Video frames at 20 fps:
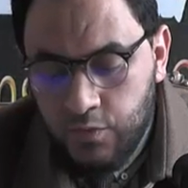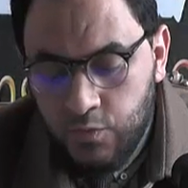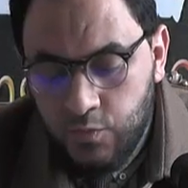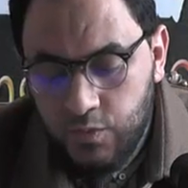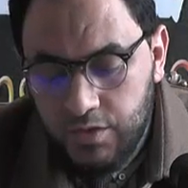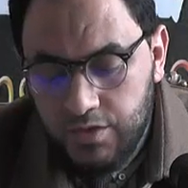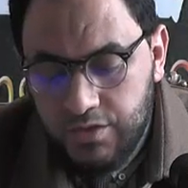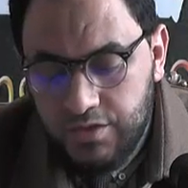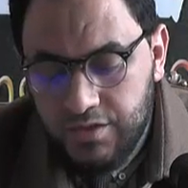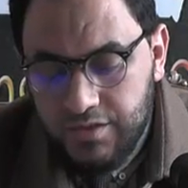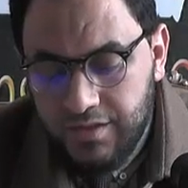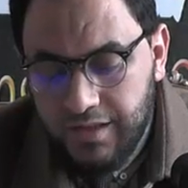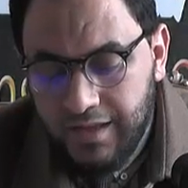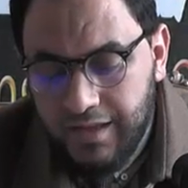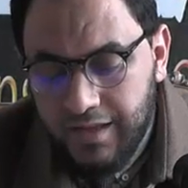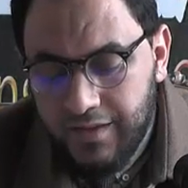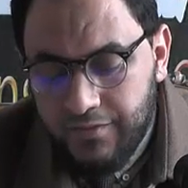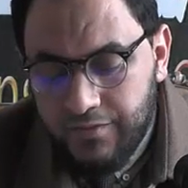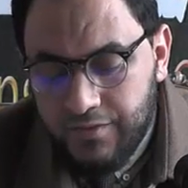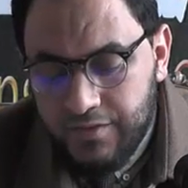which the
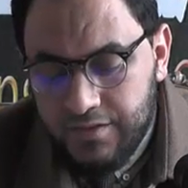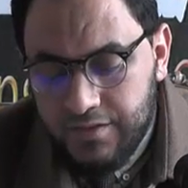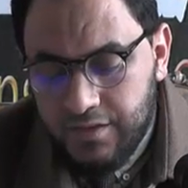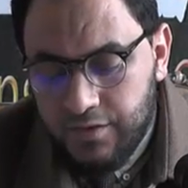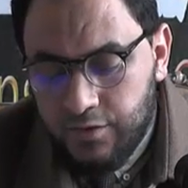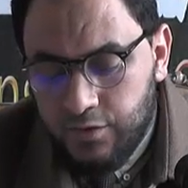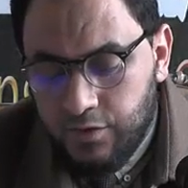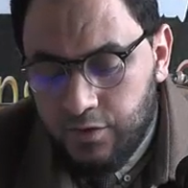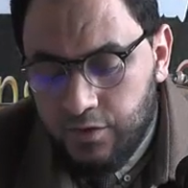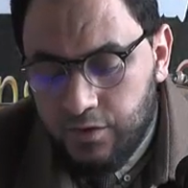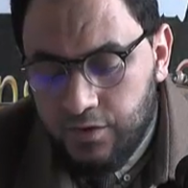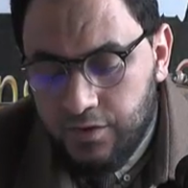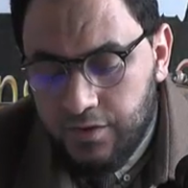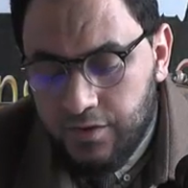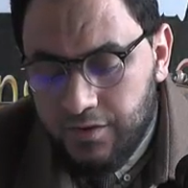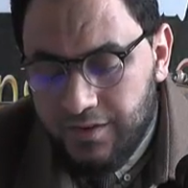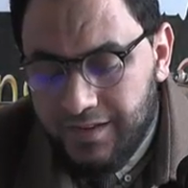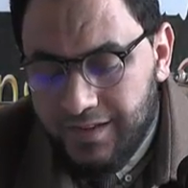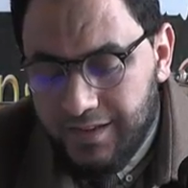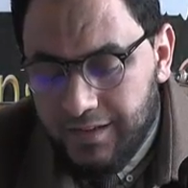heavens and earth
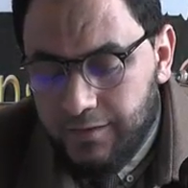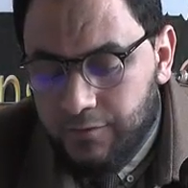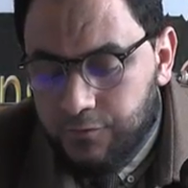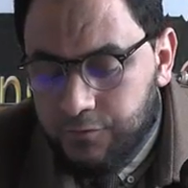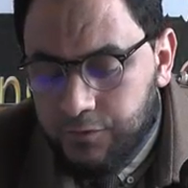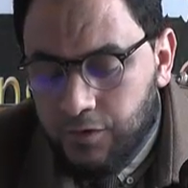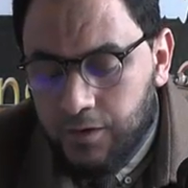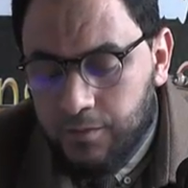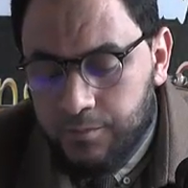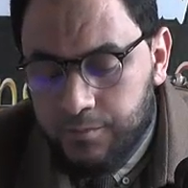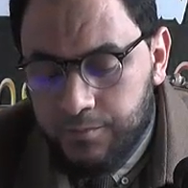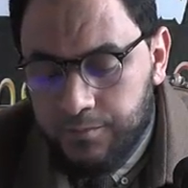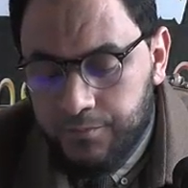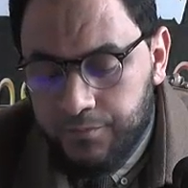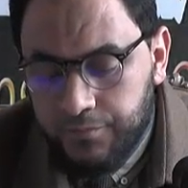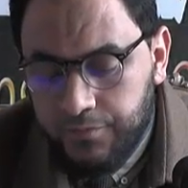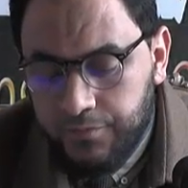are lit from.